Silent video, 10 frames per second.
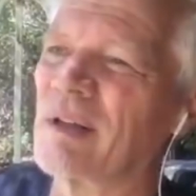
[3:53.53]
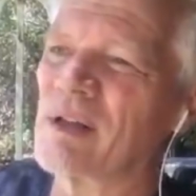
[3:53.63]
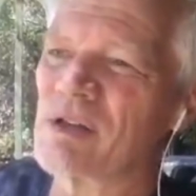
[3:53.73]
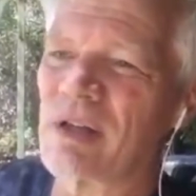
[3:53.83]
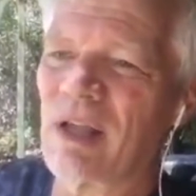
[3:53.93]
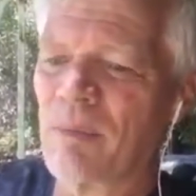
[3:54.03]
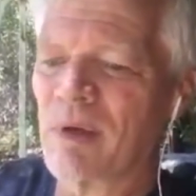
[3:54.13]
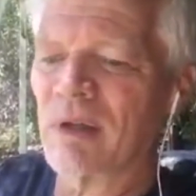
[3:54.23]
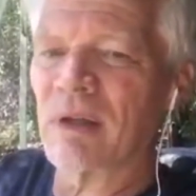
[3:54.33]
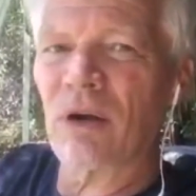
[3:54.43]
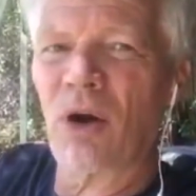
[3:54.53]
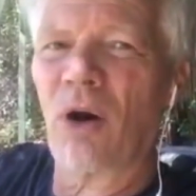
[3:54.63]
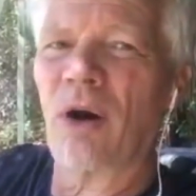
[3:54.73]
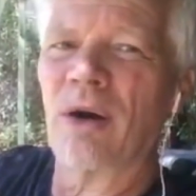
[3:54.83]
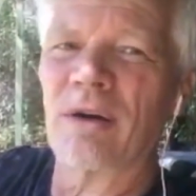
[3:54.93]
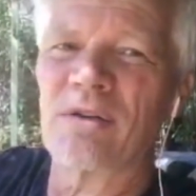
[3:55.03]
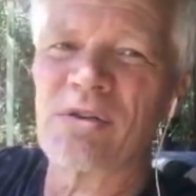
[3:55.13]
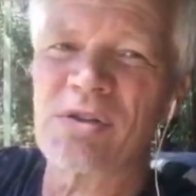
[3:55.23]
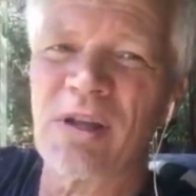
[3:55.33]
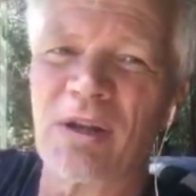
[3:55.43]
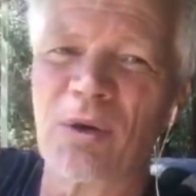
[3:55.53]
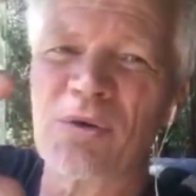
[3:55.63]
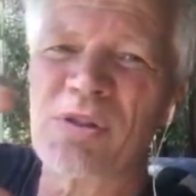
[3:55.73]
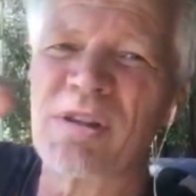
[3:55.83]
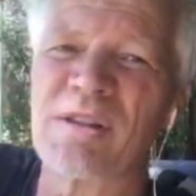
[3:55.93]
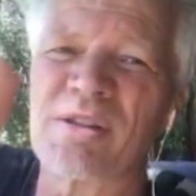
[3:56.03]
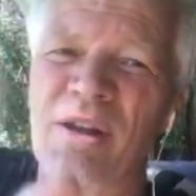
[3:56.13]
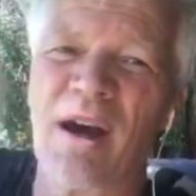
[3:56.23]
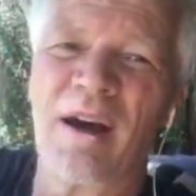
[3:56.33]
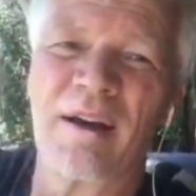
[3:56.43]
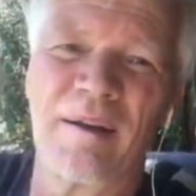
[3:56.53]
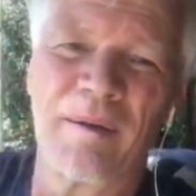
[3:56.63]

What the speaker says: And she gave me a little card. She said, go see this guy.